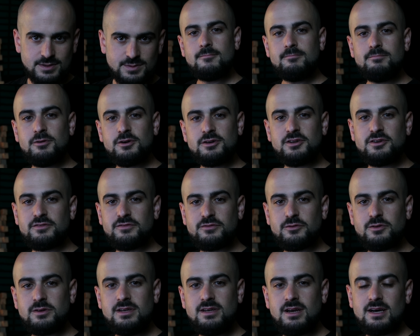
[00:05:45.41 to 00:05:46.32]
Book your
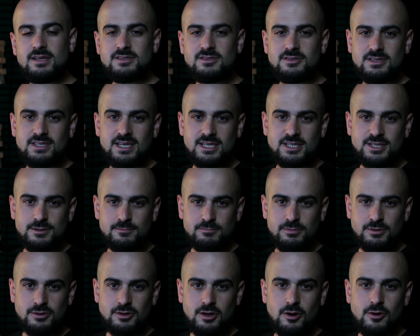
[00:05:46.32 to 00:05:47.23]
free consultation
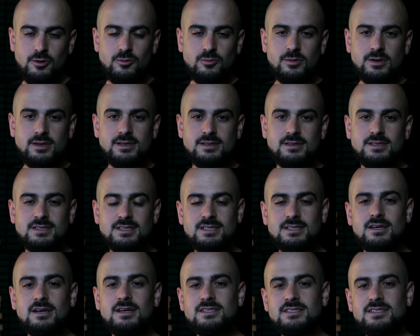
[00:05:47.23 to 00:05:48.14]
below and we can
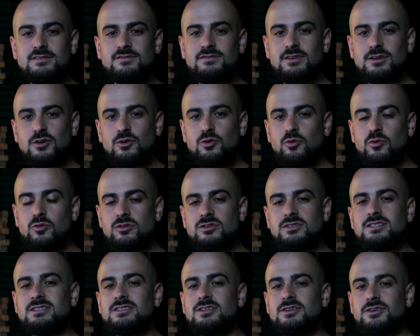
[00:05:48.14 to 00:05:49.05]
discuss if the course
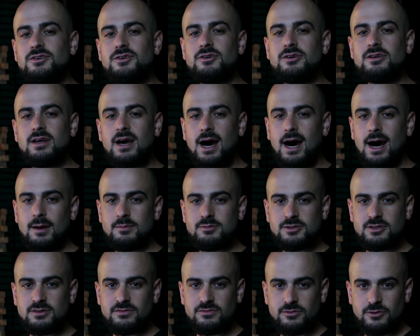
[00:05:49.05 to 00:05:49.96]
is a good
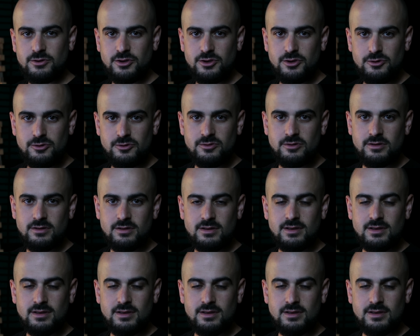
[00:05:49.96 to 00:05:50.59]
option for you.